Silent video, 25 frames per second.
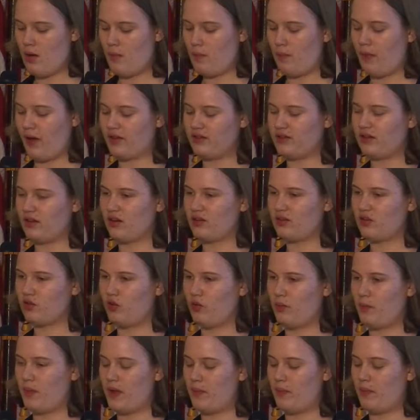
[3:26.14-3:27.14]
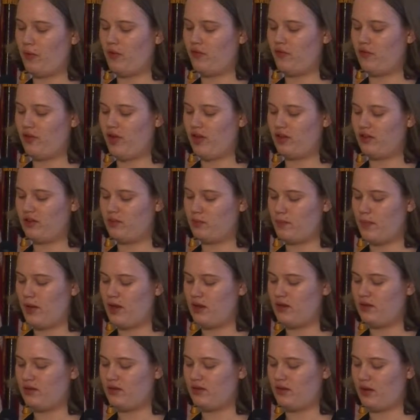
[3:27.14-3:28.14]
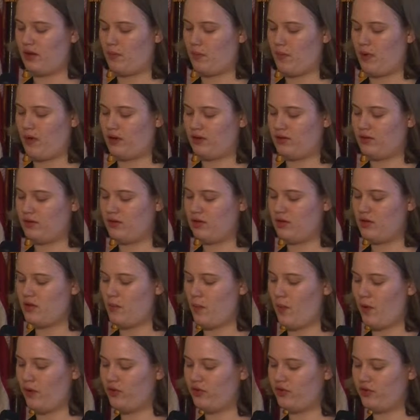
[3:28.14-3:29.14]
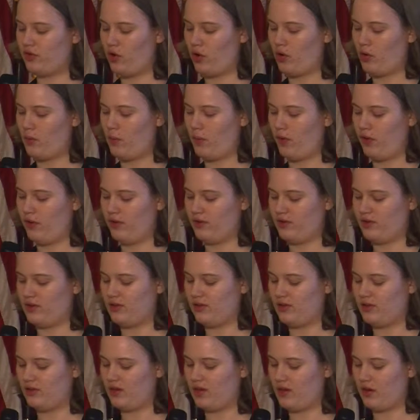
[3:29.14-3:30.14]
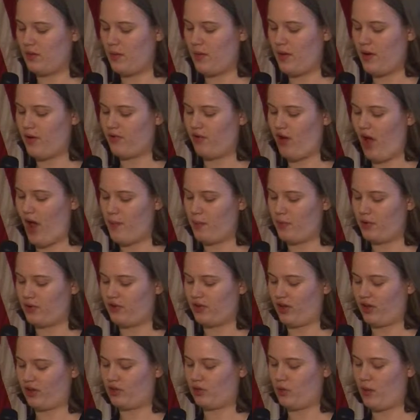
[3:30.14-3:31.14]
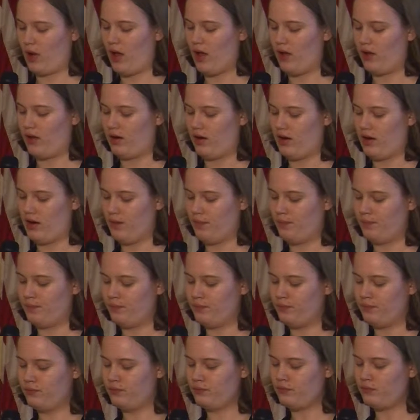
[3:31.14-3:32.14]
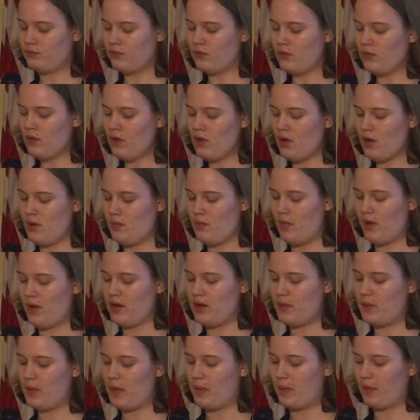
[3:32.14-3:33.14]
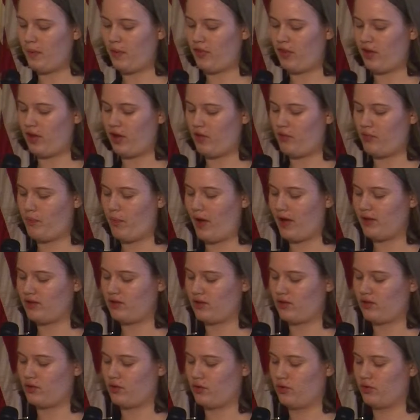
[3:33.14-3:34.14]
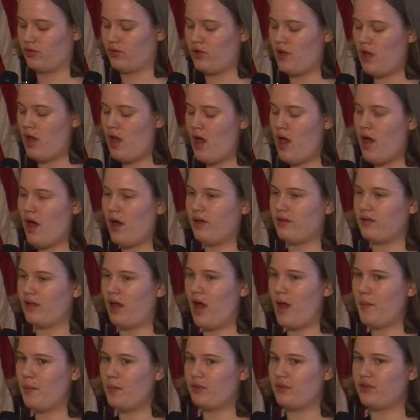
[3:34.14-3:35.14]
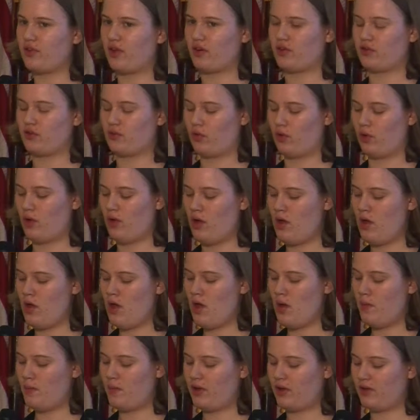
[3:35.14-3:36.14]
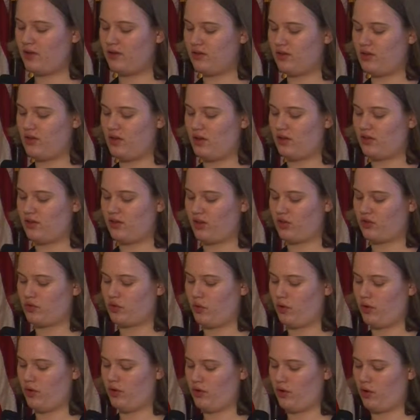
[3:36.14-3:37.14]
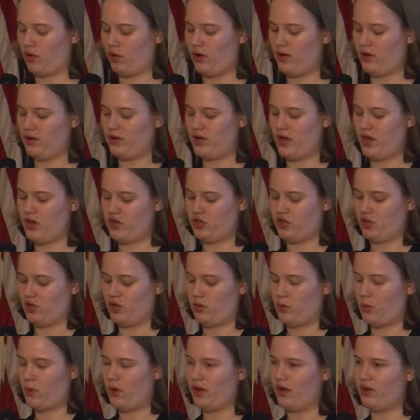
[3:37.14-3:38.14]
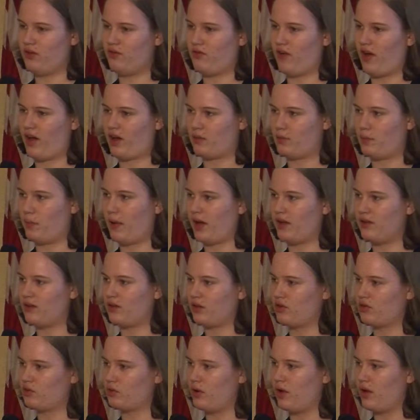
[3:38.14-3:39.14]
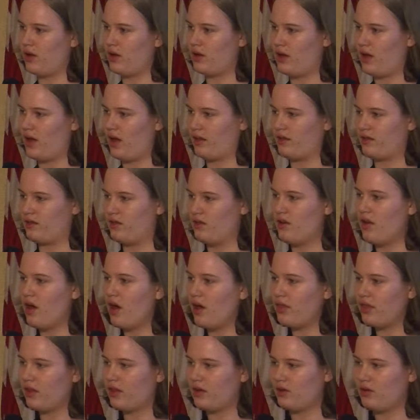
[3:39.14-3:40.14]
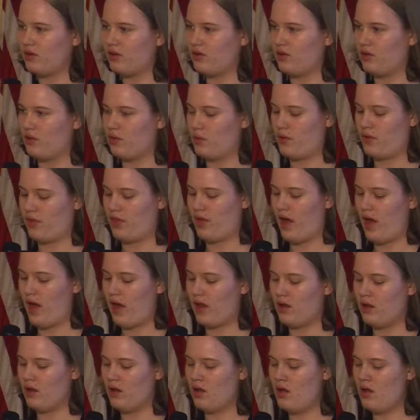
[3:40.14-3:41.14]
Bisexual people face many stigmas. The most notable is the stigma of hypersexuality. Many people think of bisexuals as hypersexual because of their sexual orientation, when in fact bisexuality has nothing to do with that.